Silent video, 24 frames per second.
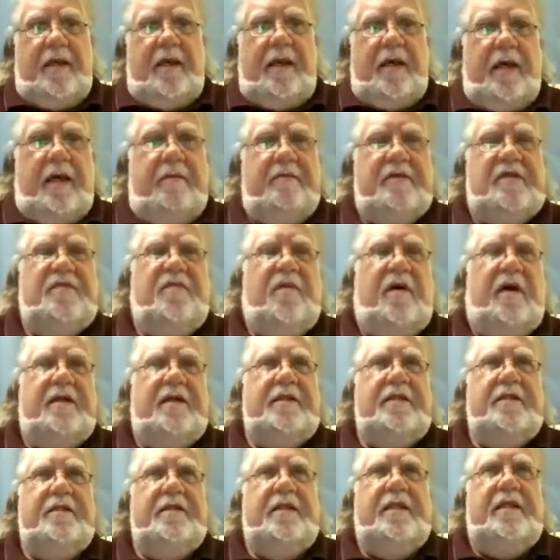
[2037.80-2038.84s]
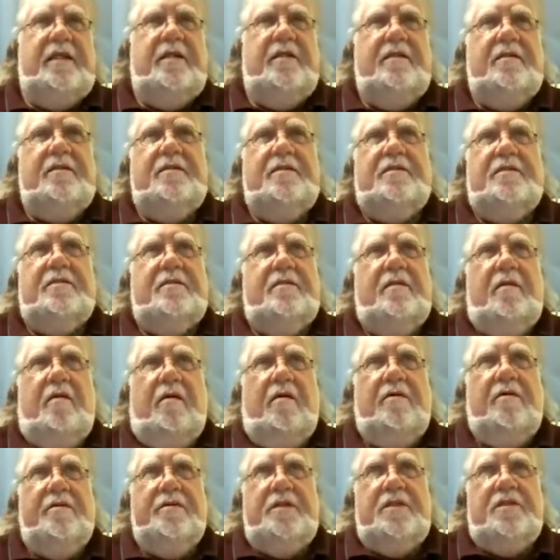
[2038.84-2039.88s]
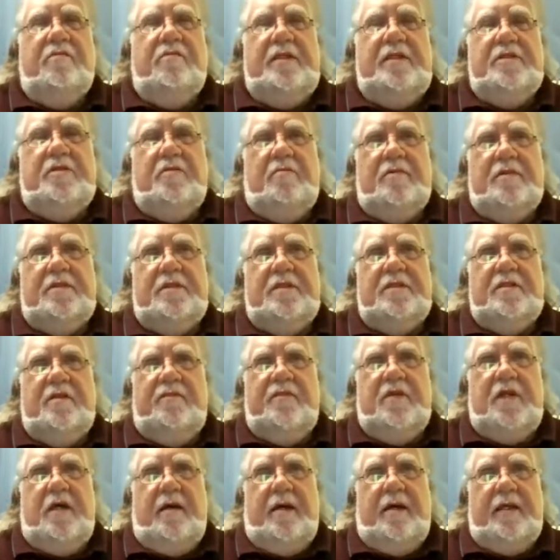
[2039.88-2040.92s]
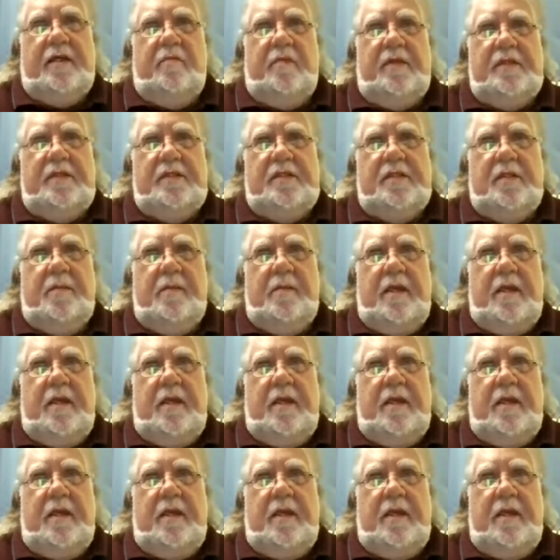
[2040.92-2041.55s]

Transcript: I was finding all these great sources of documents.